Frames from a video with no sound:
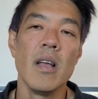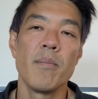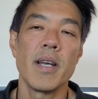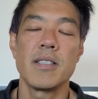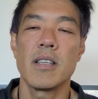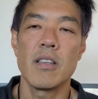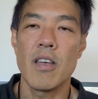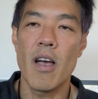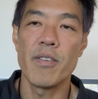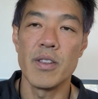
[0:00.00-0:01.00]
Basically, you
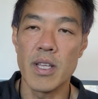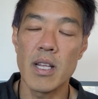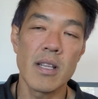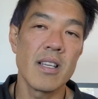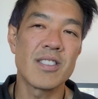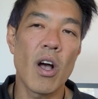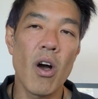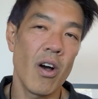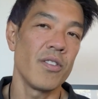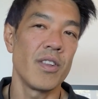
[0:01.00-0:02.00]
have a needle, it's a
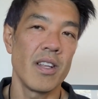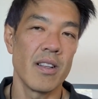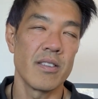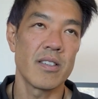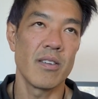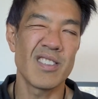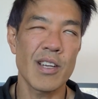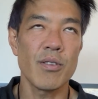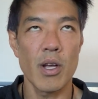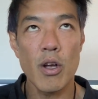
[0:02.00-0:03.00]
hot needle. So it's
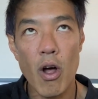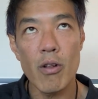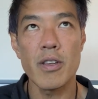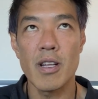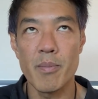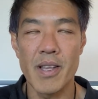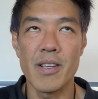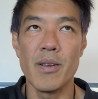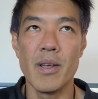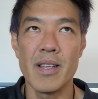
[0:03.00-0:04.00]
actually a cold needle,
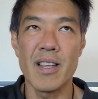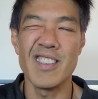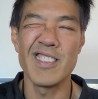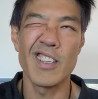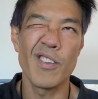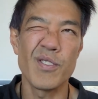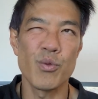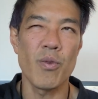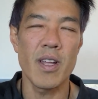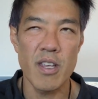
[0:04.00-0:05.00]
but it delivers
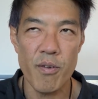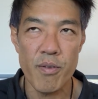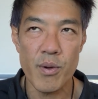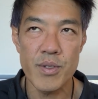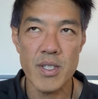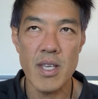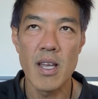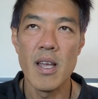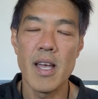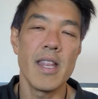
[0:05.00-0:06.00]
radio frequency
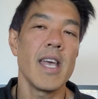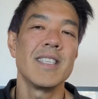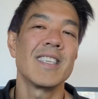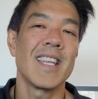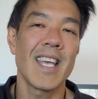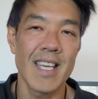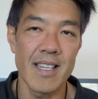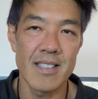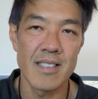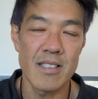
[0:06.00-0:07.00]
and hence it
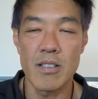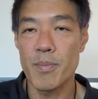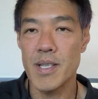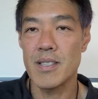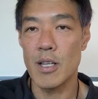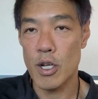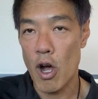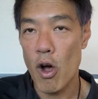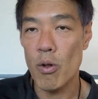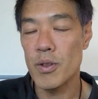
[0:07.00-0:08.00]
heats. So it's basically
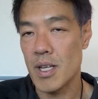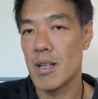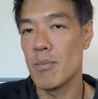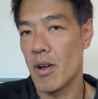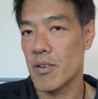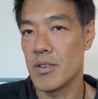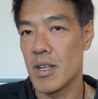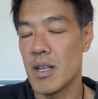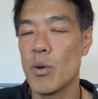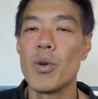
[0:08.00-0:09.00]
cold needle
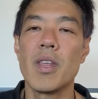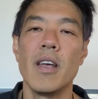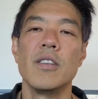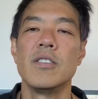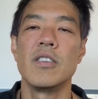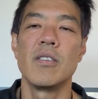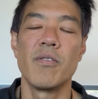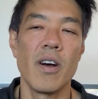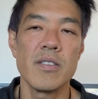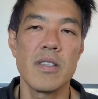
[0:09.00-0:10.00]
microneedling with energy
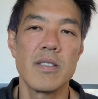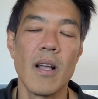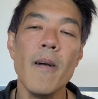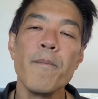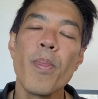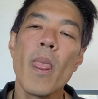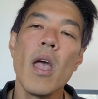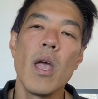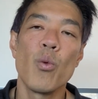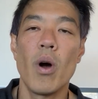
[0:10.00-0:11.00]
devices.
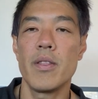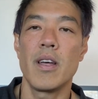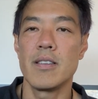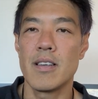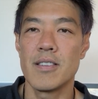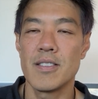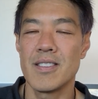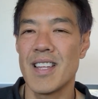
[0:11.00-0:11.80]
And what that does is